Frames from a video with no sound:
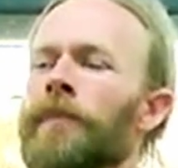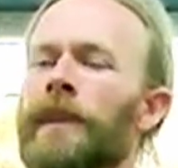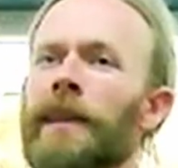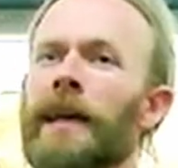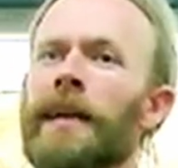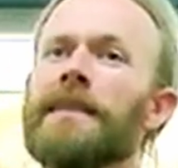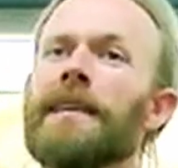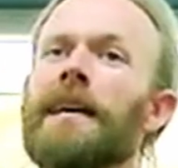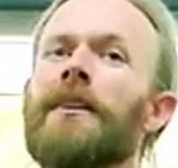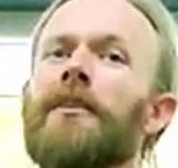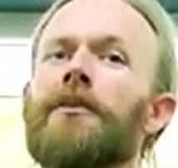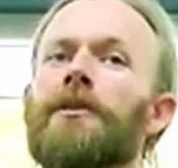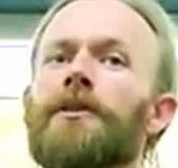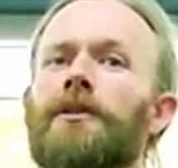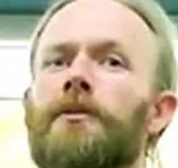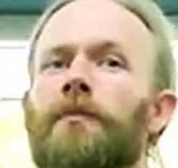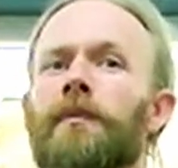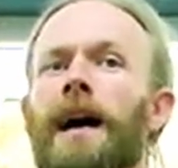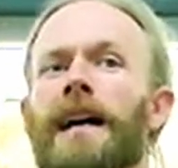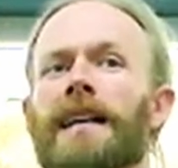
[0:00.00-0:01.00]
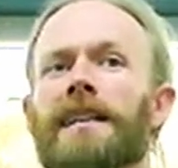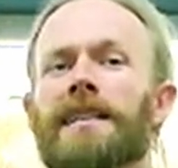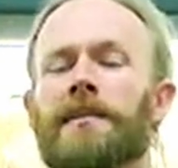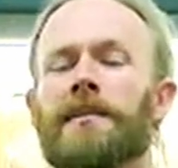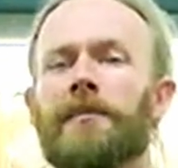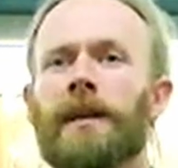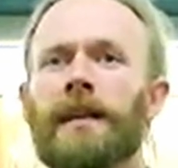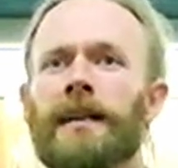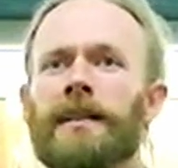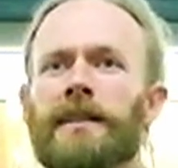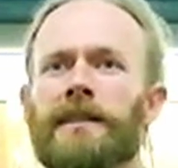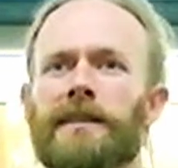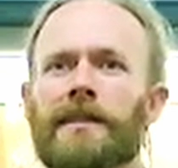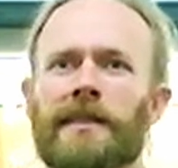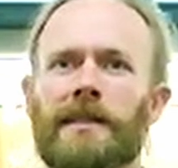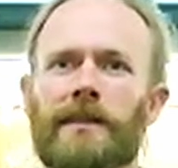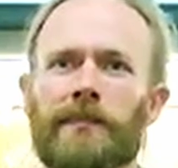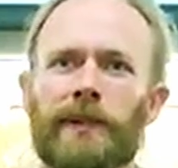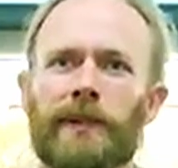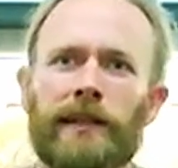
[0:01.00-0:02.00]
That's how you maximize the
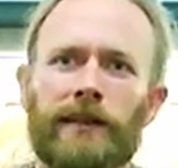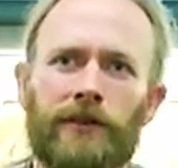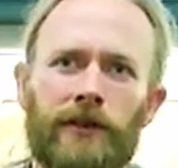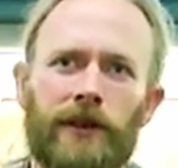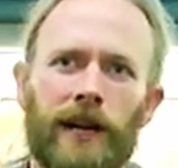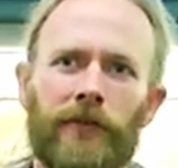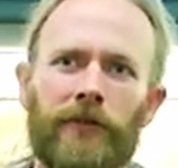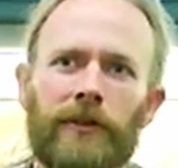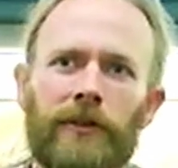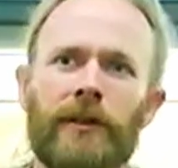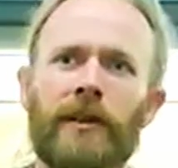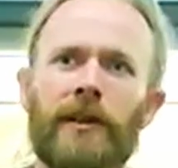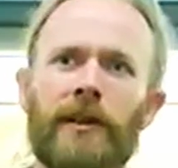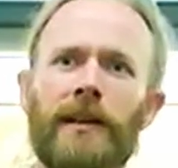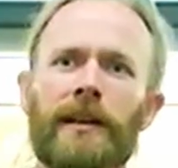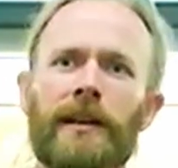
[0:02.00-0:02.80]
speed of travel.